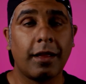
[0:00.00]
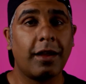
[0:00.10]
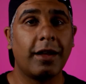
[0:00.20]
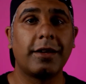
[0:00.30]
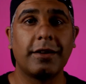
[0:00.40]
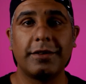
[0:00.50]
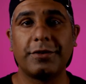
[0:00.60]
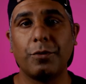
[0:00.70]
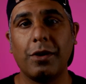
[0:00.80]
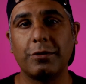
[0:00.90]
Hi guys,
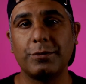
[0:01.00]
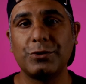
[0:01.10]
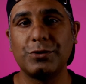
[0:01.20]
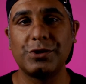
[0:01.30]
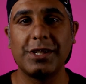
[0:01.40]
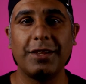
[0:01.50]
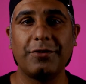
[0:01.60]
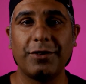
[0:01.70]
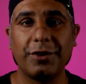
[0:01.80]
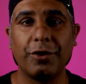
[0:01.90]
welcome to today's
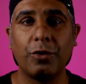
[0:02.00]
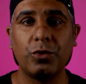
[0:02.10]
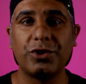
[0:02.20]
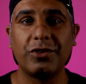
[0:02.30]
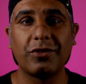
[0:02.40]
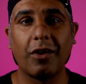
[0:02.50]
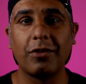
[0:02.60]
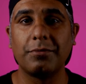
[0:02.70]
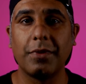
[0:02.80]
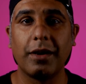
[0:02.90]
video, which is
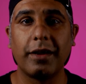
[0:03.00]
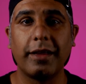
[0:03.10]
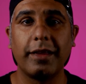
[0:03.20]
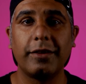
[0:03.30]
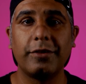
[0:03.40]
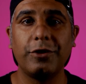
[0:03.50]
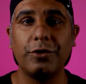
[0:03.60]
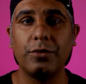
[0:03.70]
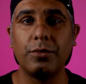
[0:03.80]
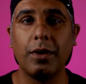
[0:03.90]
on my
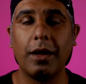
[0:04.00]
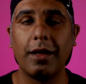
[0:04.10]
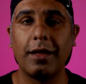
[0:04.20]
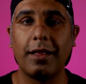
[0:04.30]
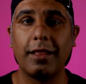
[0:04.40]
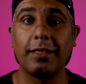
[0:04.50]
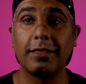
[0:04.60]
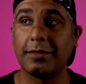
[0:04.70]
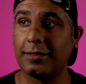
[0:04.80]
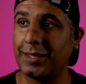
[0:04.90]
new
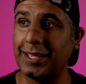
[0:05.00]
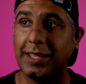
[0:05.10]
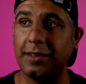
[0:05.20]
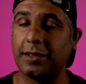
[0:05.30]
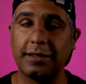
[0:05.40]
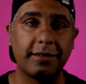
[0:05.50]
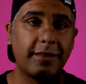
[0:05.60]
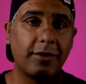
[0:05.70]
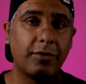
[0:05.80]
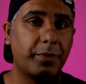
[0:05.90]
key light
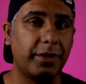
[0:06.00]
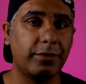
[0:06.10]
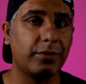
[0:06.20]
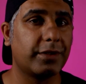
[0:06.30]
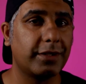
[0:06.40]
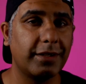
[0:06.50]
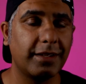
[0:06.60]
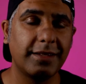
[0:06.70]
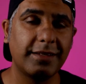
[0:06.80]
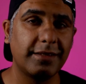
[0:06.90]
that I'll be using.
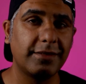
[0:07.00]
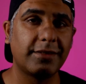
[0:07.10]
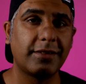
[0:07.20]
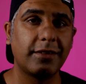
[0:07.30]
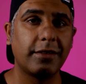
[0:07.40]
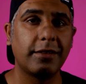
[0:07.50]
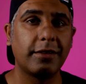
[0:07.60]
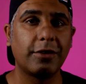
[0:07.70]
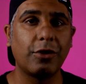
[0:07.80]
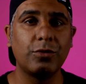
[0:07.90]
It is
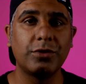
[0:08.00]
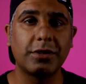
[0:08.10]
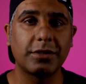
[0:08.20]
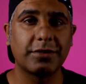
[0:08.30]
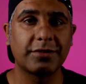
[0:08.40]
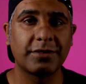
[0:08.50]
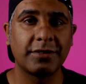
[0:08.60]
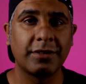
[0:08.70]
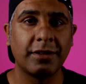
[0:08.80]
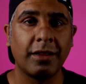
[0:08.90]
the Godox
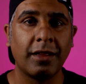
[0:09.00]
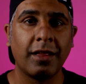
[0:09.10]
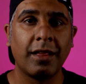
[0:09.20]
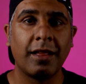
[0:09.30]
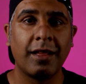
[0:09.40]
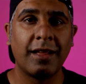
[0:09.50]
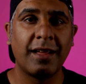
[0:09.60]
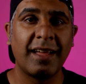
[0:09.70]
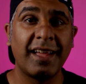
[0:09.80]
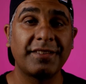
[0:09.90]

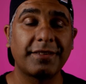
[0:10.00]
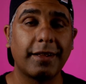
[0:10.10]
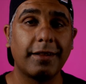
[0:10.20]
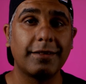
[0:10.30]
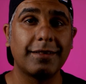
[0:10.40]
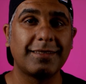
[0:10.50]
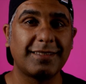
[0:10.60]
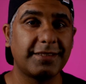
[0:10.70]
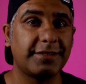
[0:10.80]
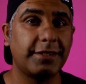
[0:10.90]

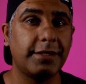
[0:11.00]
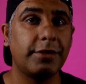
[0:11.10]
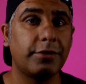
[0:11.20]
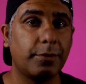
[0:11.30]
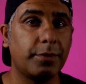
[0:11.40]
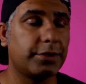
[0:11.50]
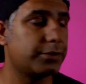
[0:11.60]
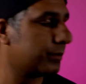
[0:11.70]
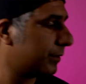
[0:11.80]
SL60W.